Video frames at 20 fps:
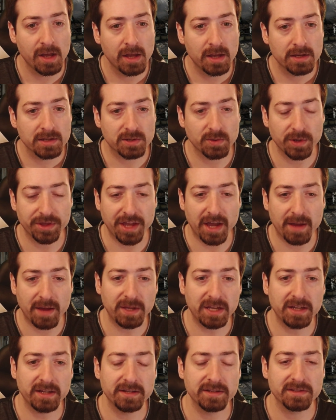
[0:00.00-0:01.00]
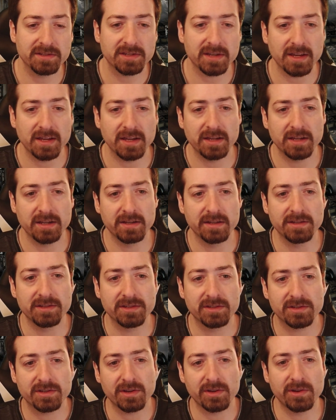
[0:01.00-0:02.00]
So what that means
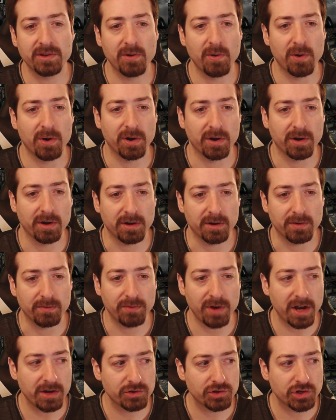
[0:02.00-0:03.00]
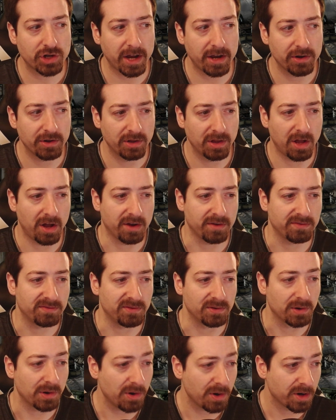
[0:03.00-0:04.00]
is your red channel on
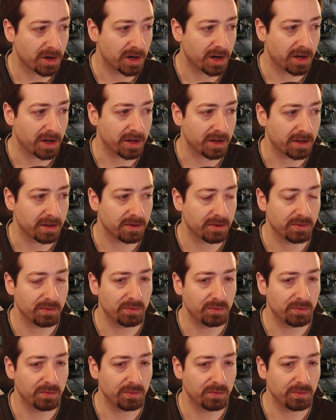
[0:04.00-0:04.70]
Fulgora